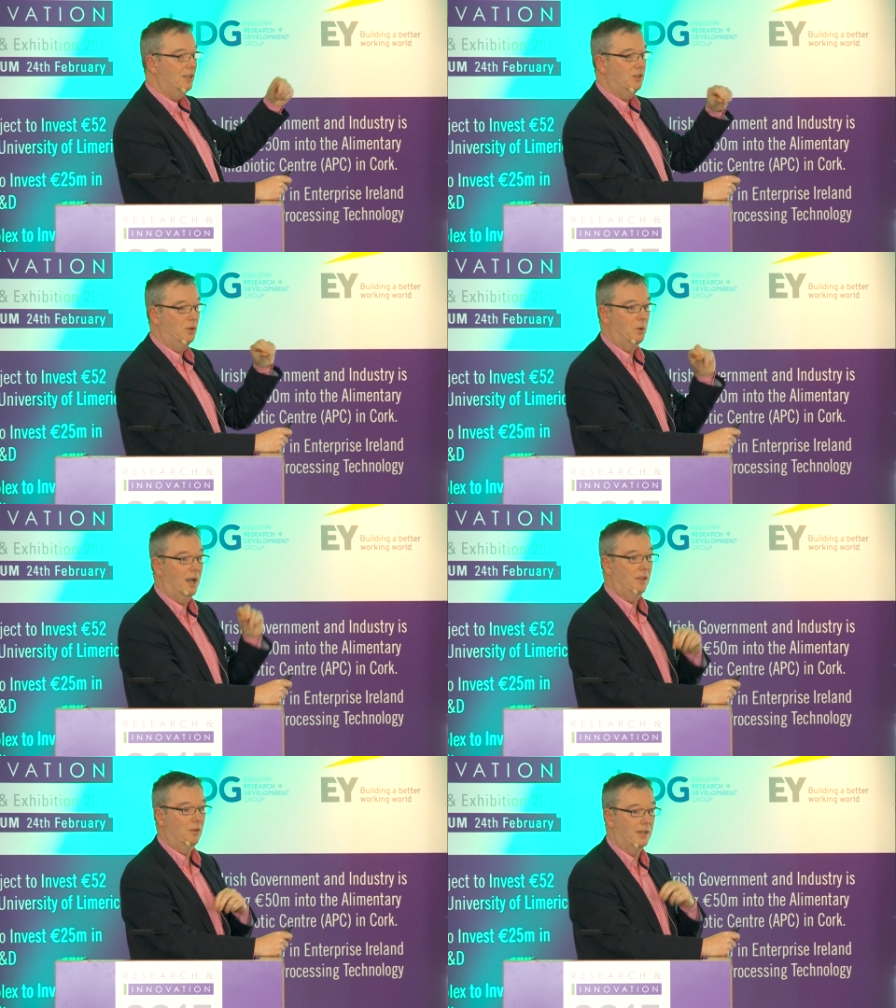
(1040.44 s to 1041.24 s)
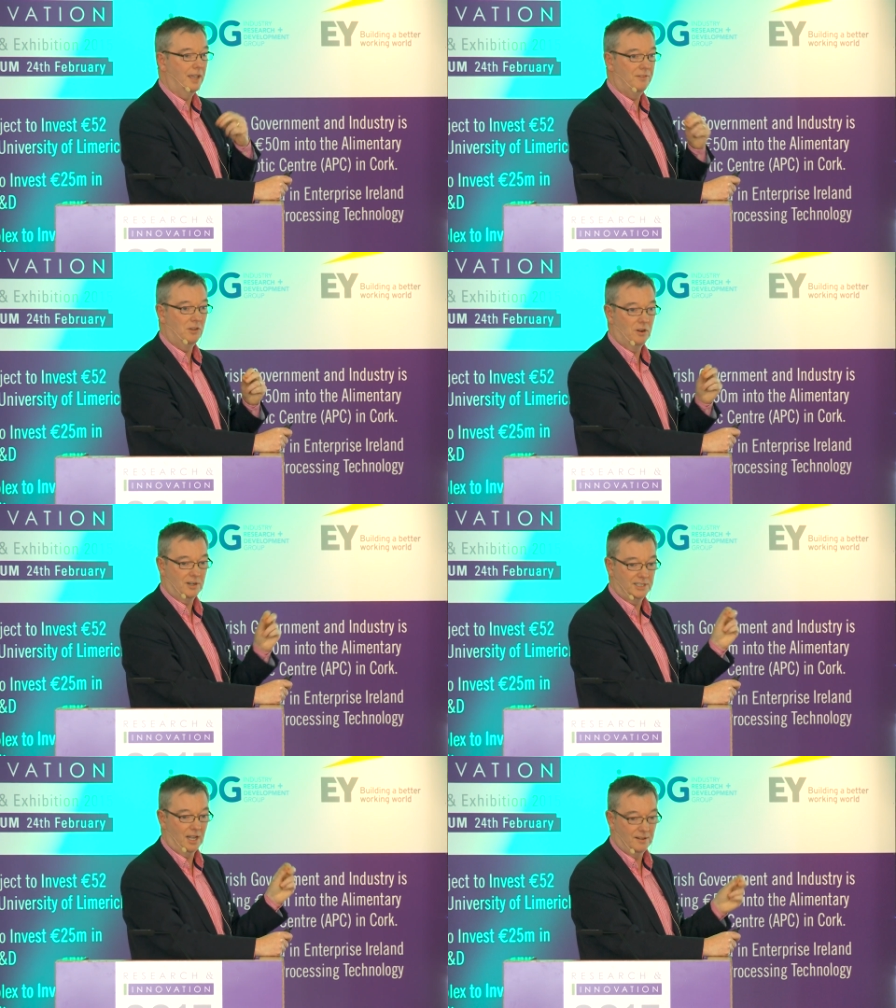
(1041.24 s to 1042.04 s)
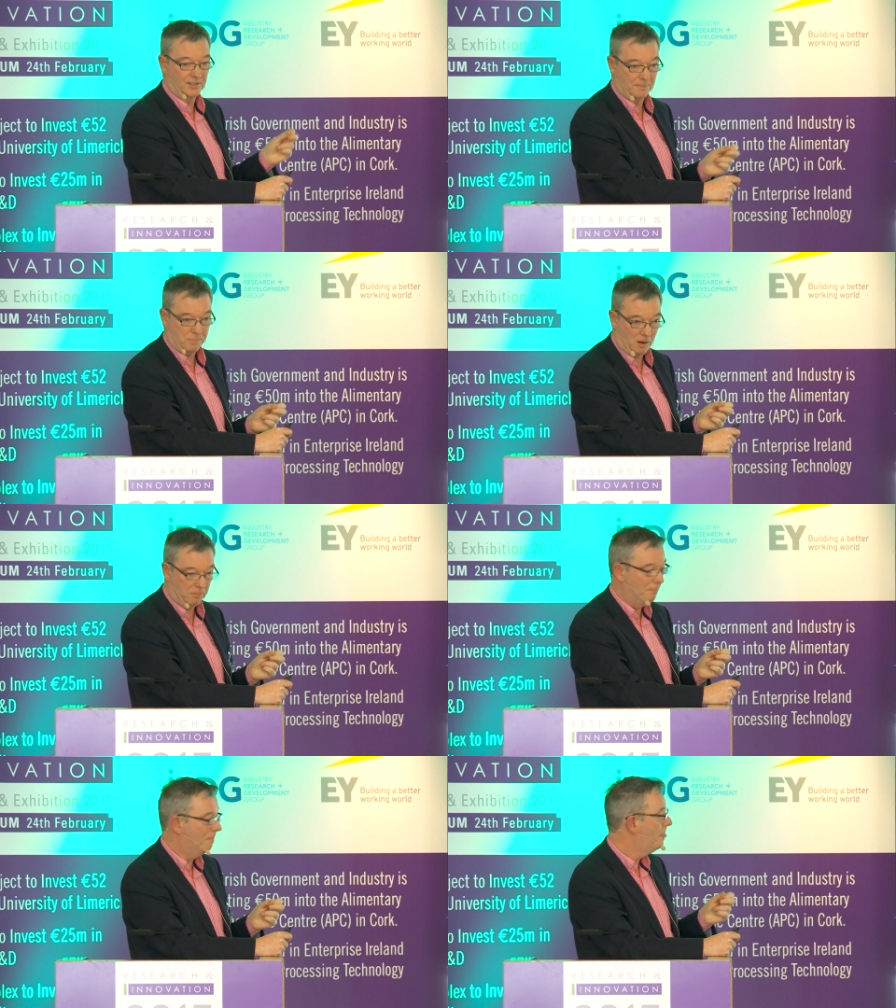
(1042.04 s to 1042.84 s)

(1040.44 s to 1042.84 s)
you give yourselves a problem.